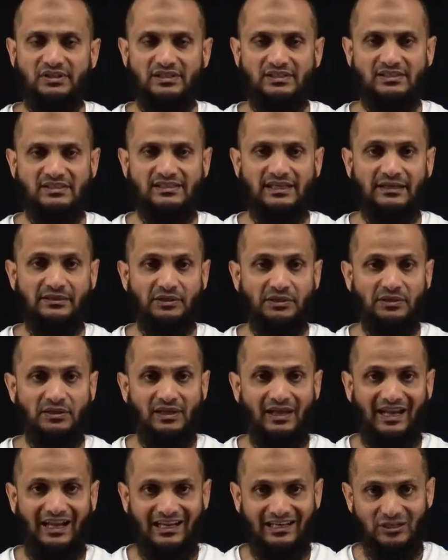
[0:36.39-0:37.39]
standard
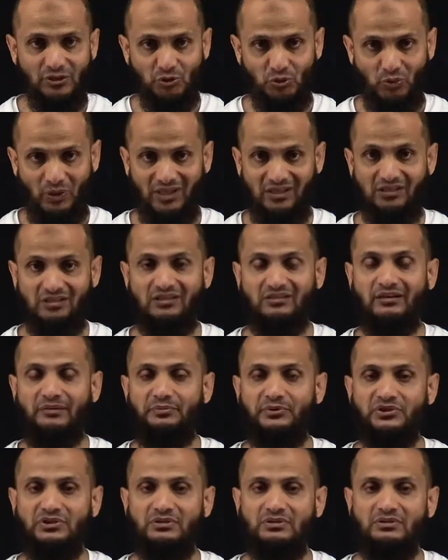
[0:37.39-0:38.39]
end-to-end
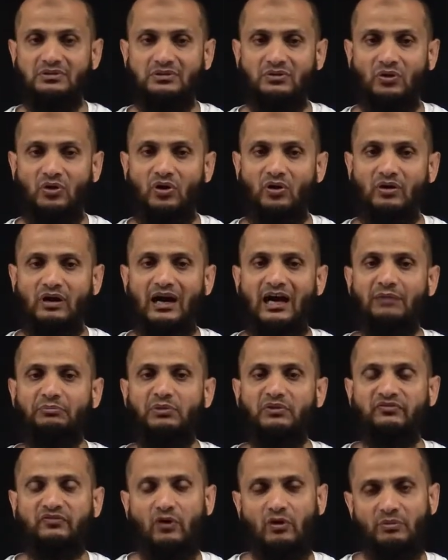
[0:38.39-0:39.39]
encryption or high
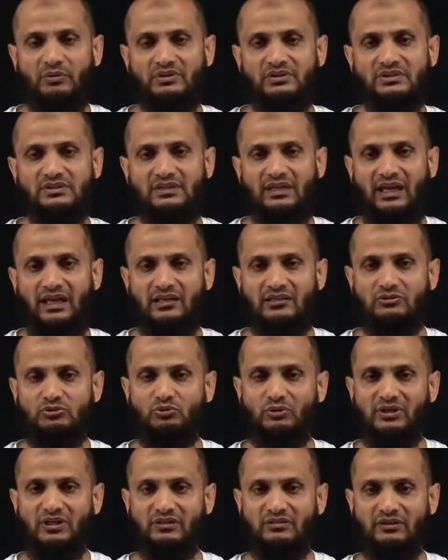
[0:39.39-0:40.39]
performance
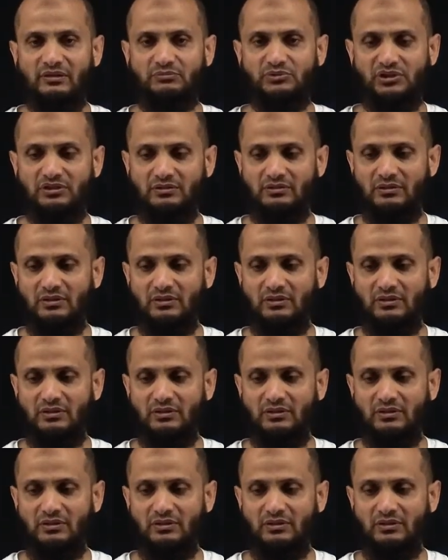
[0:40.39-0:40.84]
end-to-end encryption.